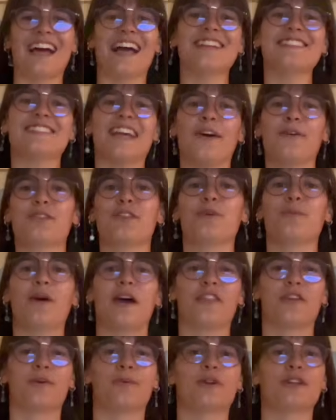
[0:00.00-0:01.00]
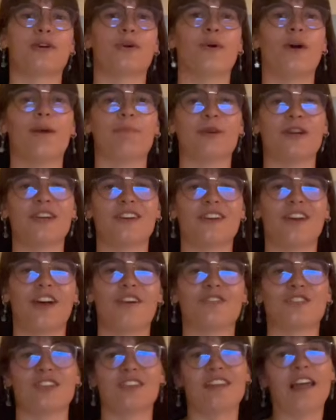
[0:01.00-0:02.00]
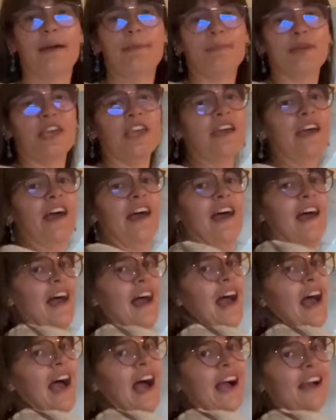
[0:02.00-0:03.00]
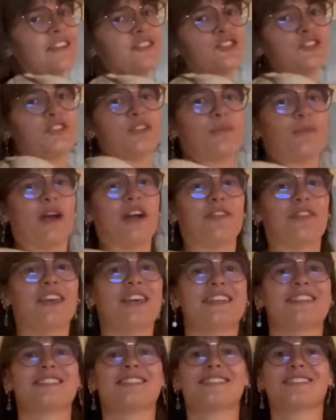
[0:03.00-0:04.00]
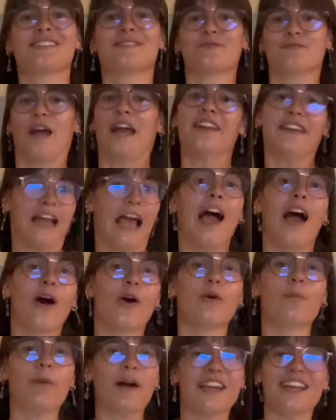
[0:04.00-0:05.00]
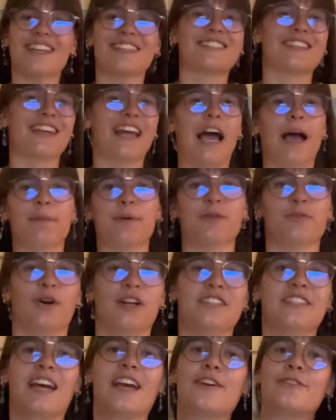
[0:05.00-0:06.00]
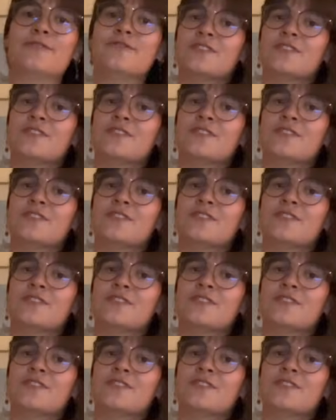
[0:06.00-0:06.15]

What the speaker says: I doubt the weather would cooperate enough to let me actually wear this right now, but it's gonna happen one day.